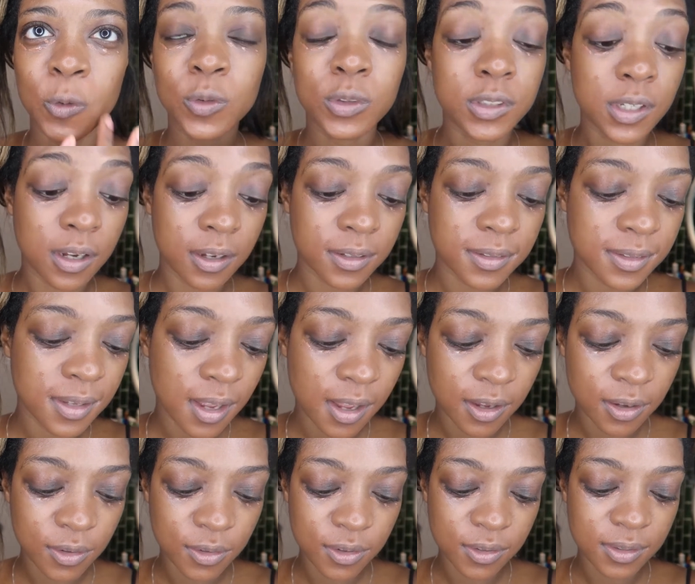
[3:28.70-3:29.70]
dark
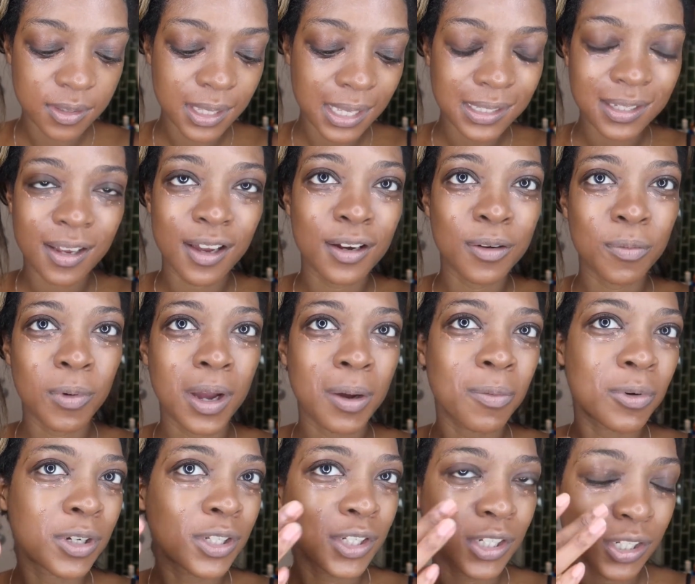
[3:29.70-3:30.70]
circles, that's kind of why I
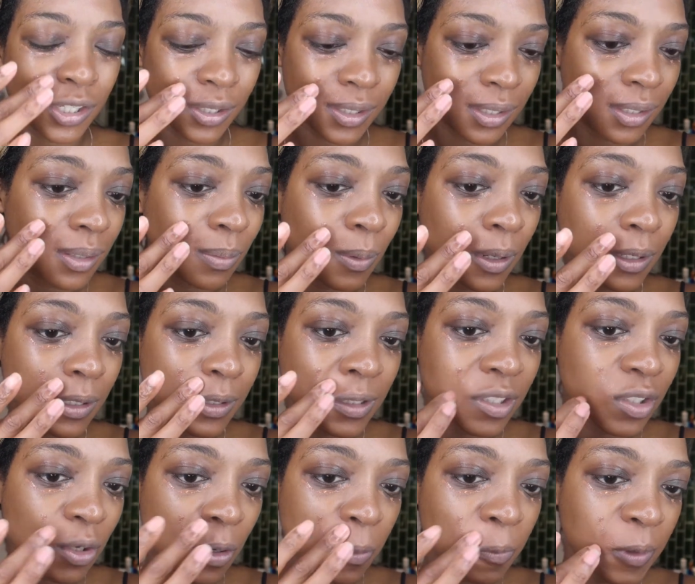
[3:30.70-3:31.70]
wanted to use this one, because
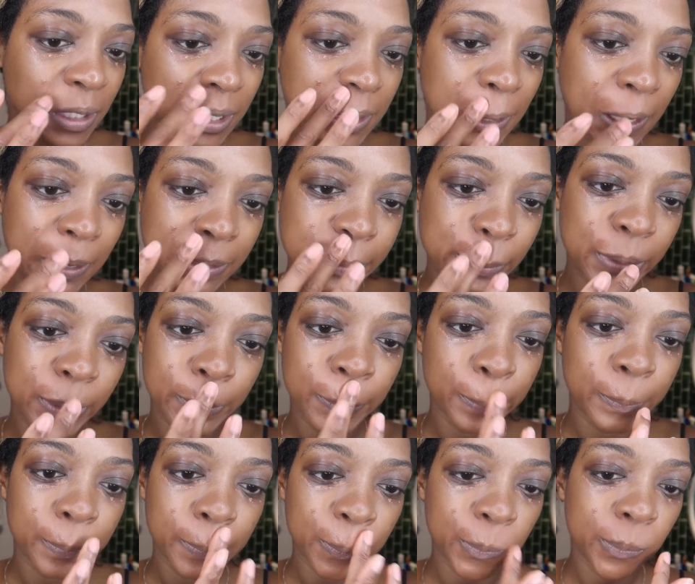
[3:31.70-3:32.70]
it's got a really nice
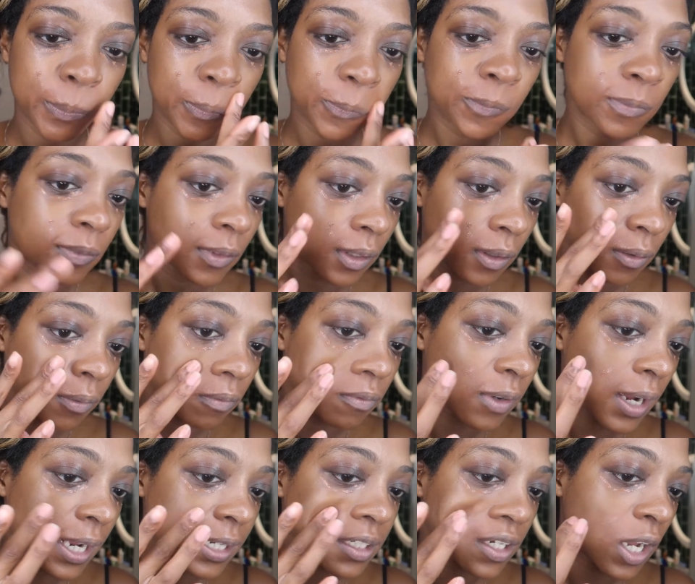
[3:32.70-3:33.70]

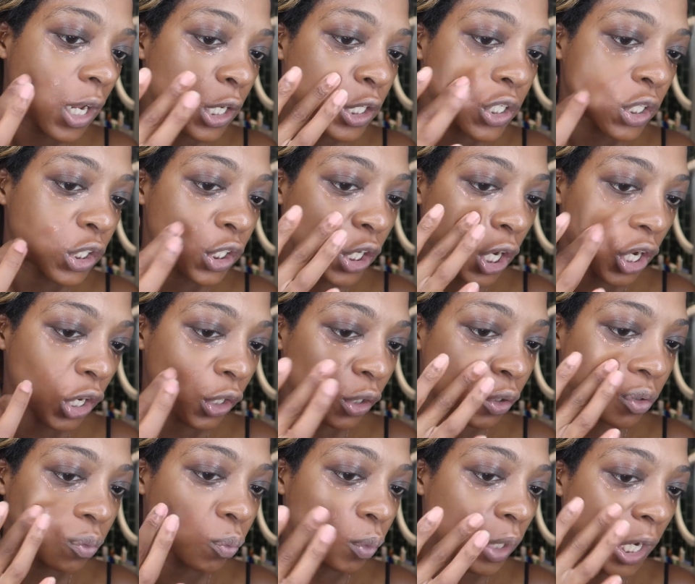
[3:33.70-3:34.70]
red
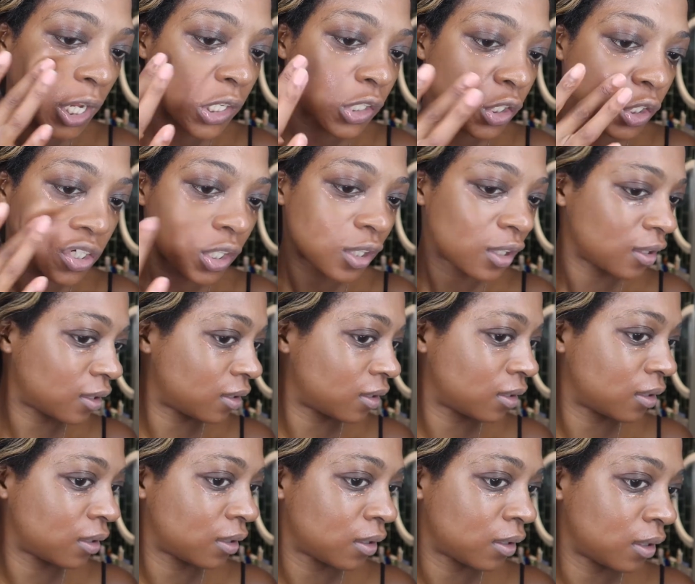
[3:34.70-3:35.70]
undertone which
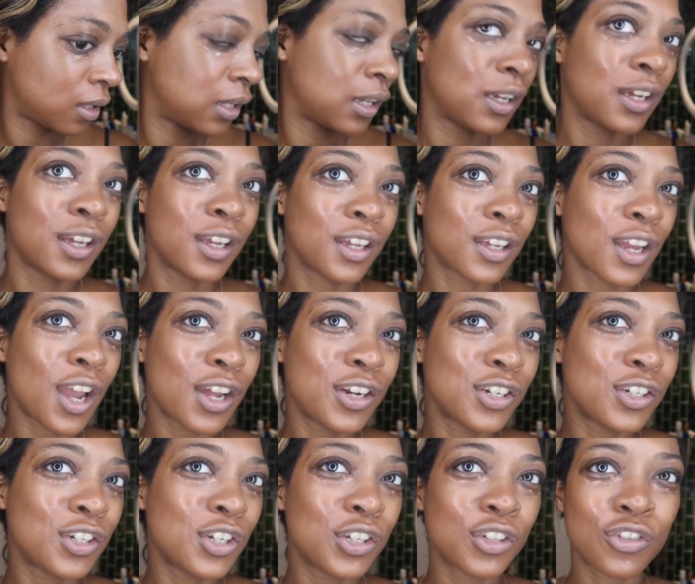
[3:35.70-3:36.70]

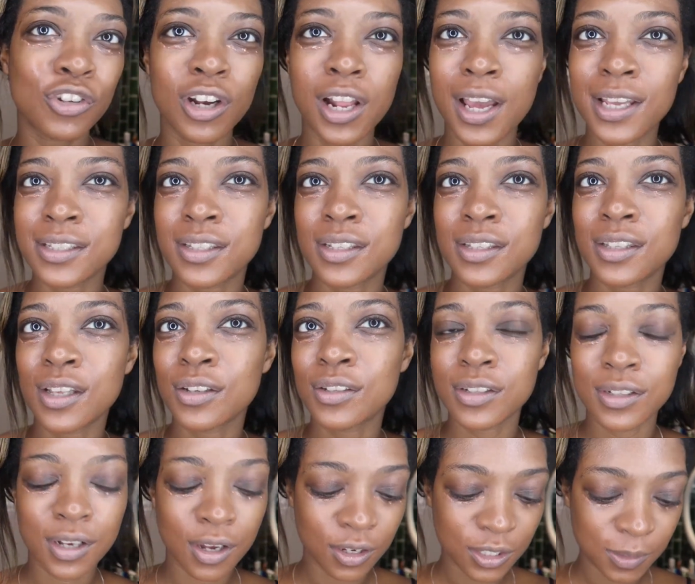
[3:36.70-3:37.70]
kind of neutralizes those
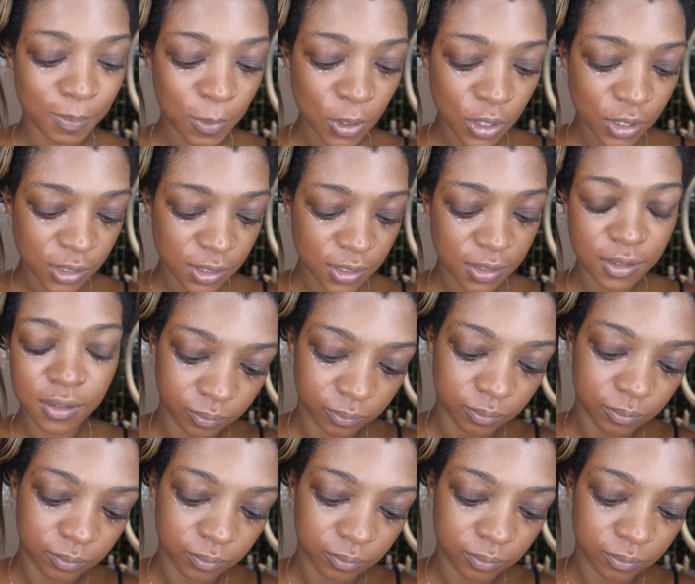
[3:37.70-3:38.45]
dark spots.